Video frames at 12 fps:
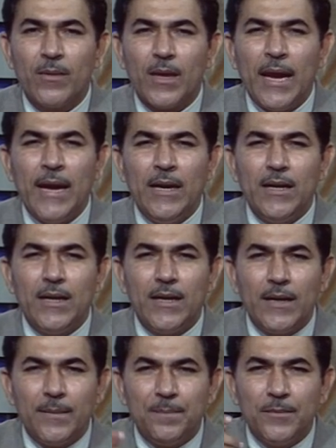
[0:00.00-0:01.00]
and
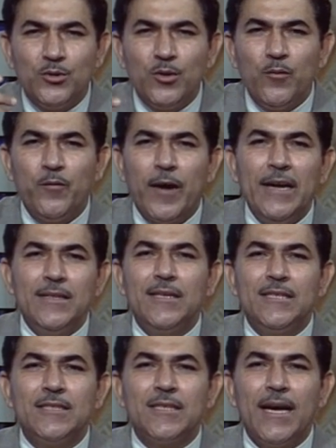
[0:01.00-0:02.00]
you find the
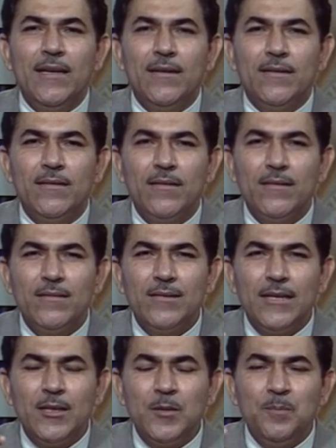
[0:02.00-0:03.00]
design
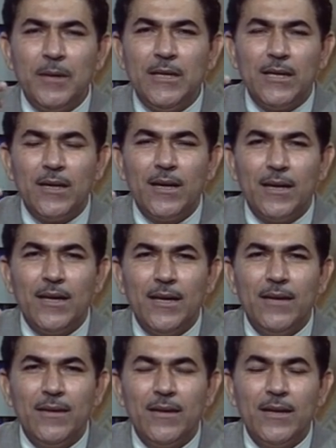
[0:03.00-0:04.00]
that is
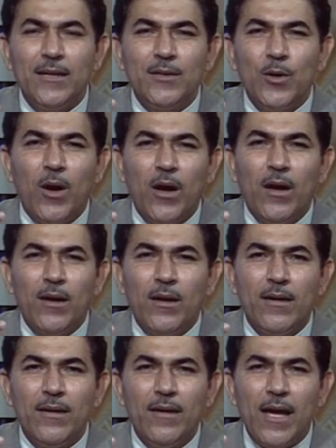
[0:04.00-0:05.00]
particularly
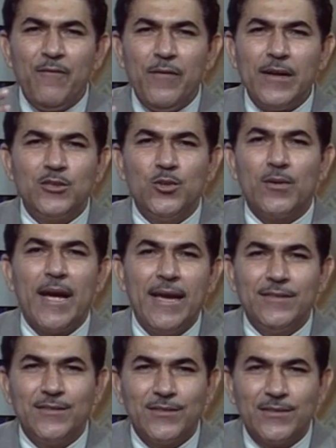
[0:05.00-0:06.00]
affects your
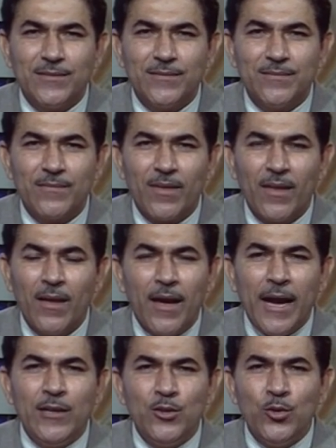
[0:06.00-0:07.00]
eyes,
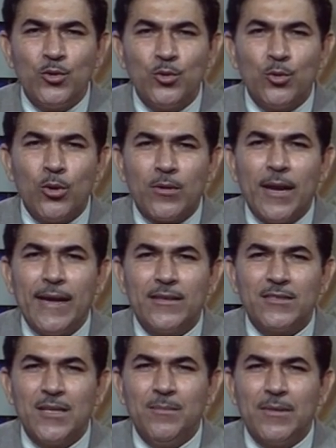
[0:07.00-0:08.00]
and you do not like.
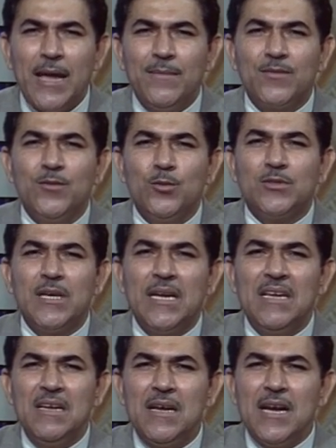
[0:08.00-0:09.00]
Sometimes you
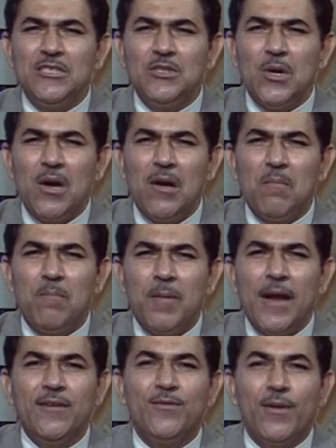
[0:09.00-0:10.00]
say it's your
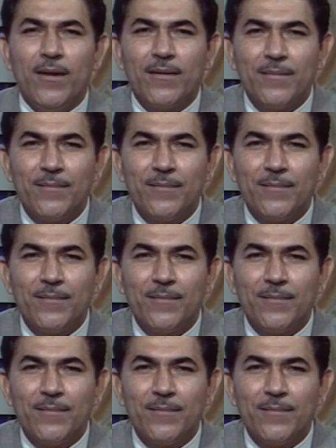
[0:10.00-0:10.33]
bright color.